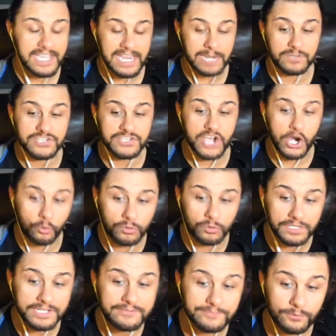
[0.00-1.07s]
It was
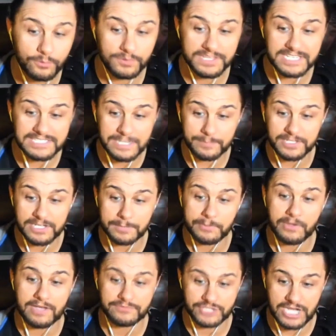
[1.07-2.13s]
only for the
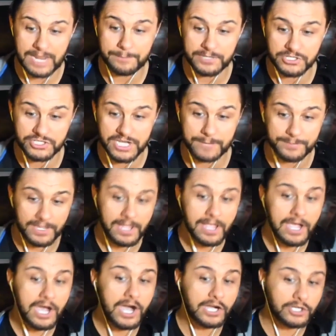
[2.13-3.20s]
WWF Championship,
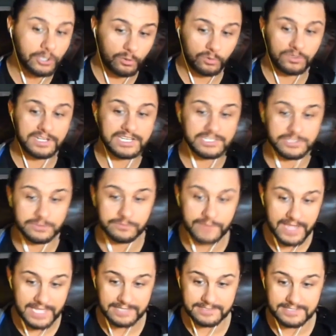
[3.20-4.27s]
according to
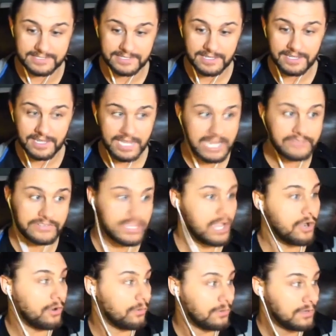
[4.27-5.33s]
Vince, even right.
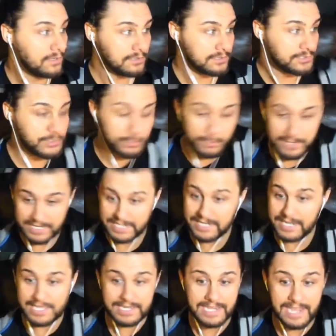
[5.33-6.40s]
though to
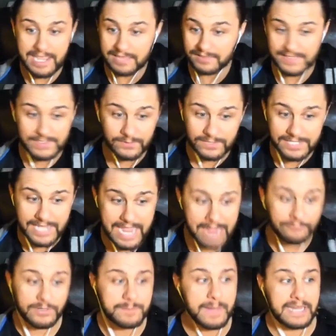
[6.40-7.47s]
me and literally
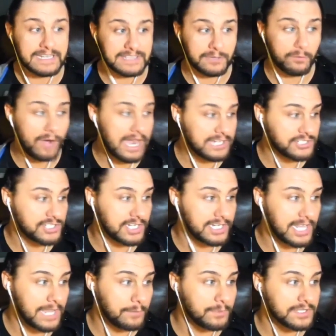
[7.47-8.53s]
everybody that watched
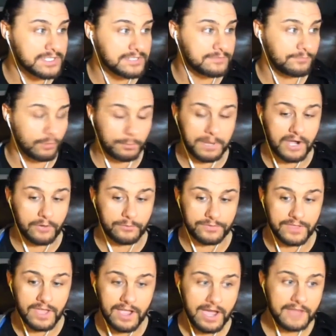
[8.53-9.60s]
it, it was for both.